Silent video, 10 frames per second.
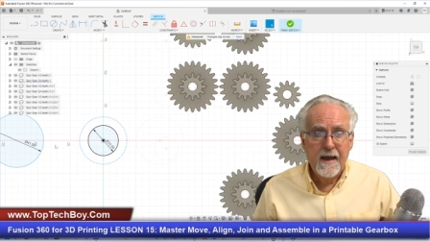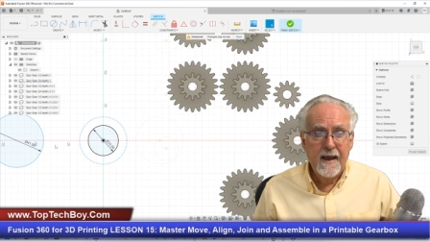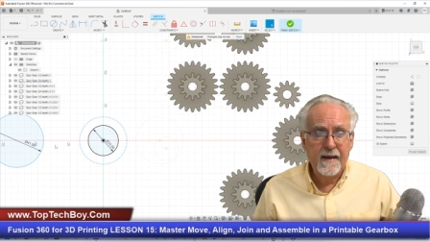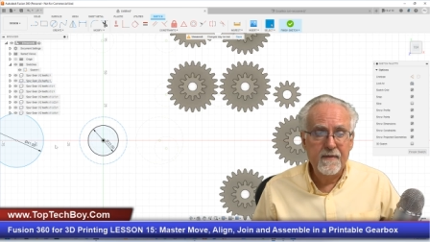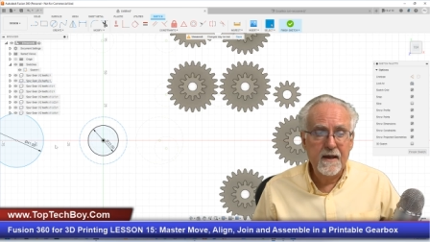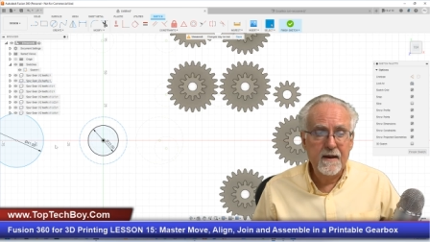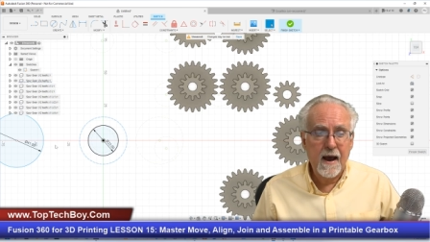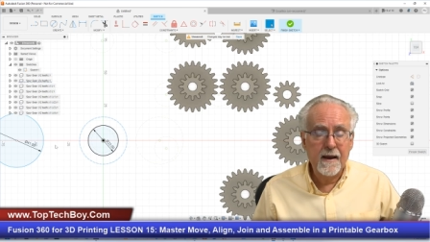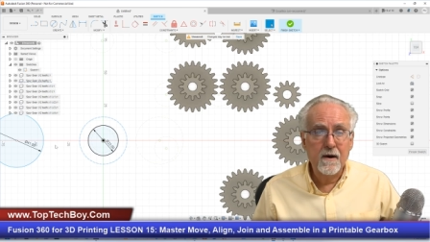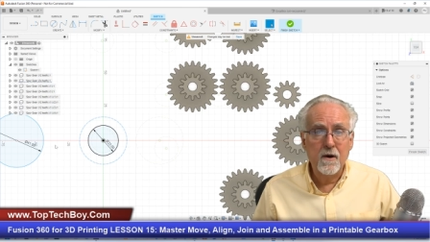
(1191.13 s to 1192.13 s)
And then
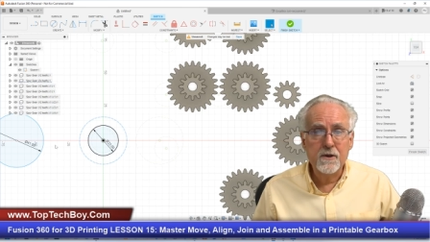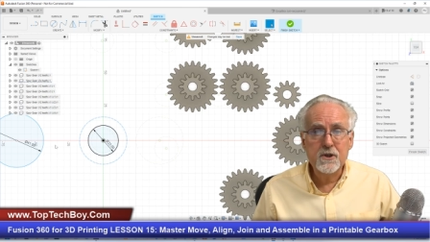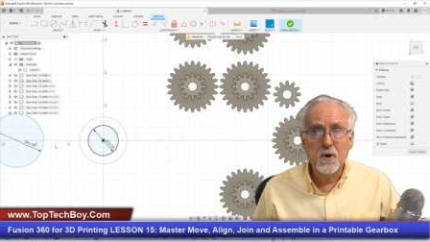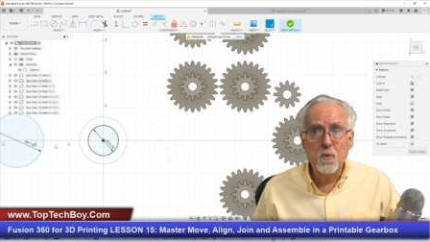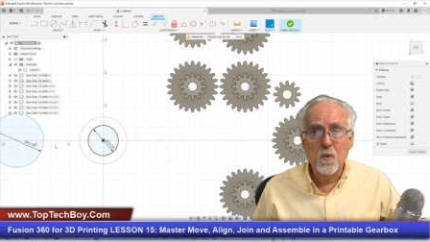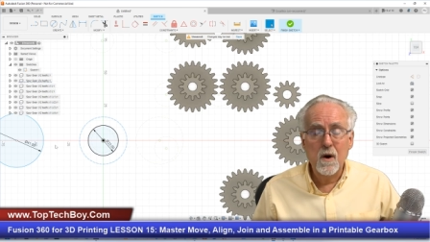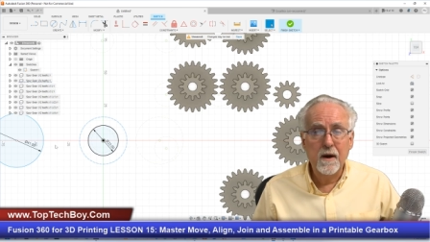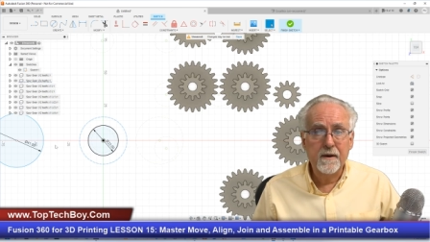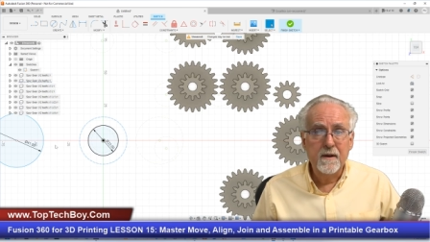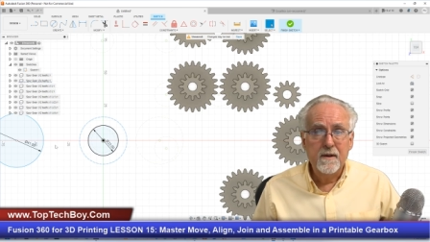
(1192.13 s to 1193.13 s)
I also
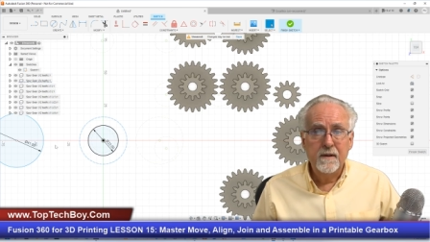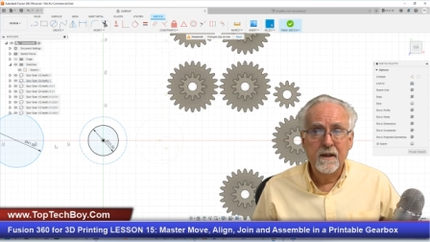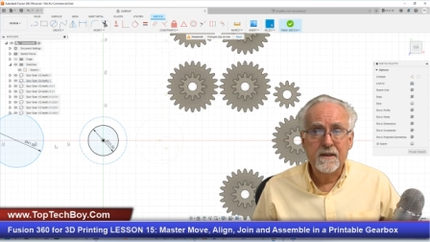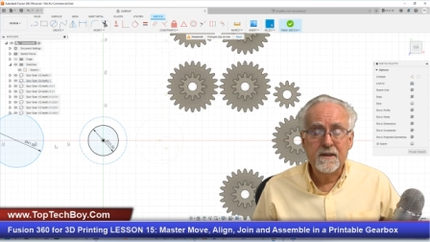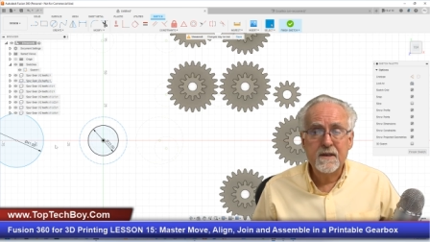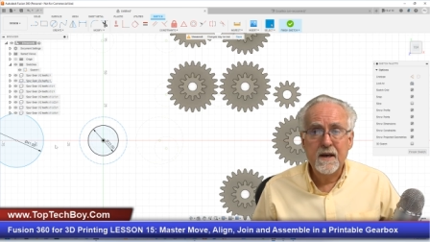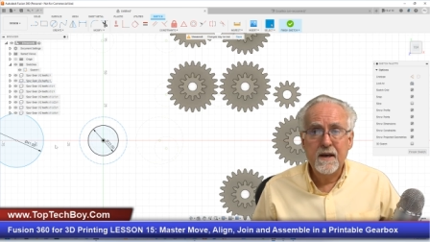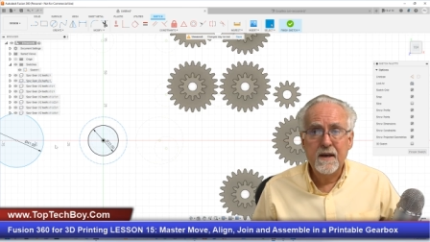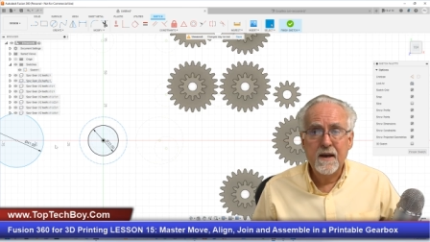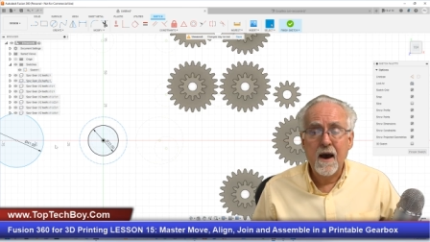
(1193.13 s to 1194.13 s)
want, let's
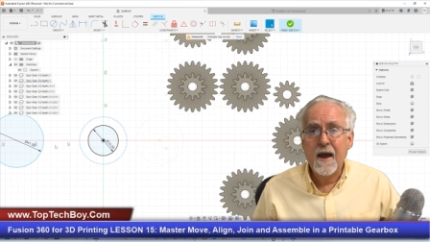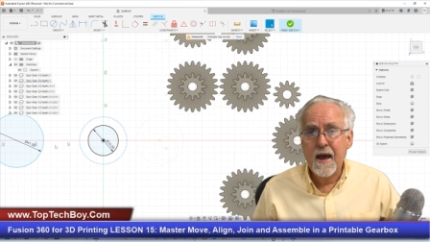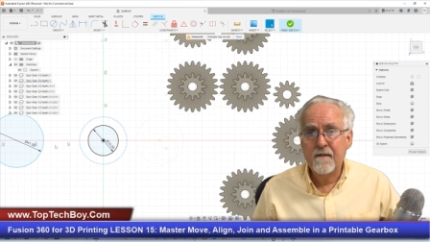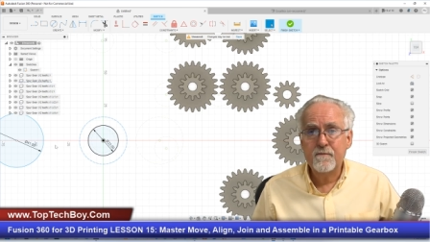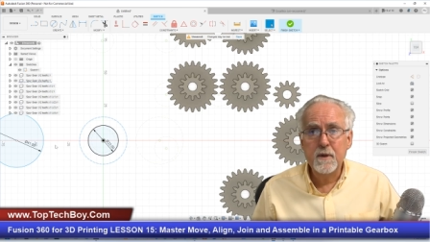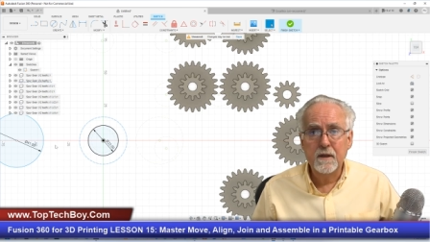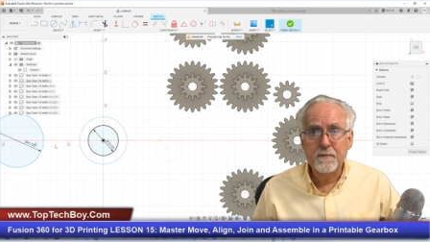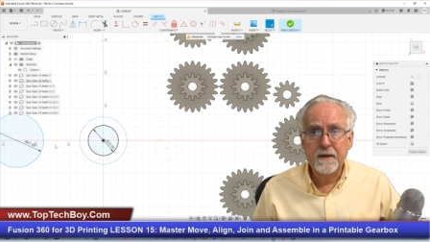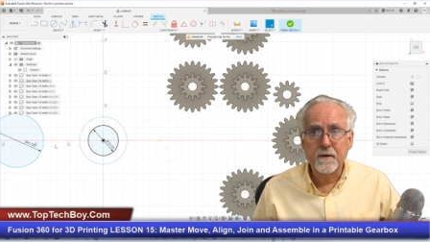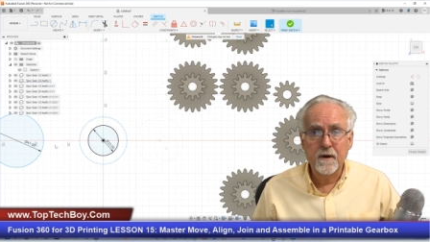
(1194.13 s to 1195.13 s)
say, a half
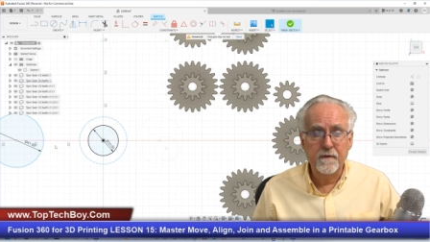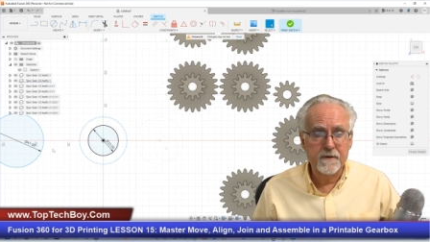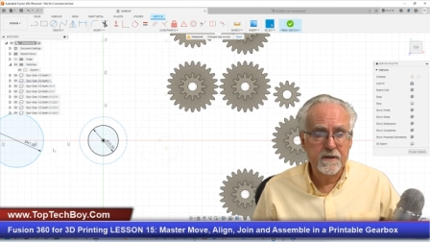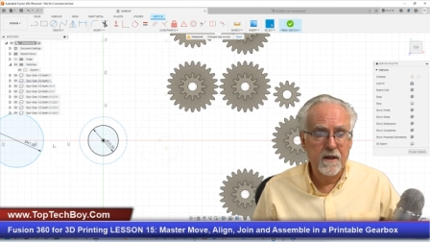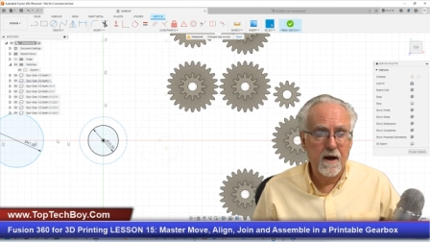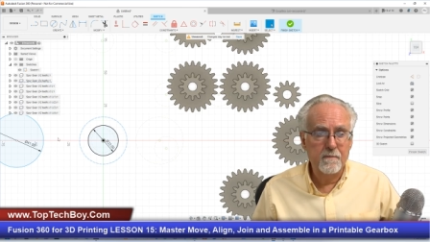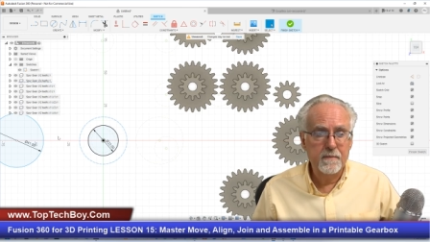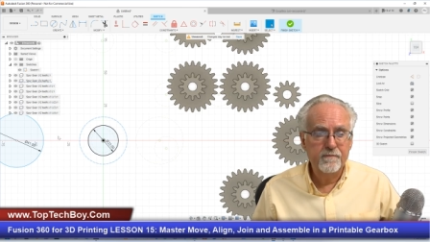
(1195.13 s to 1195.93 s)
millimeter of slop.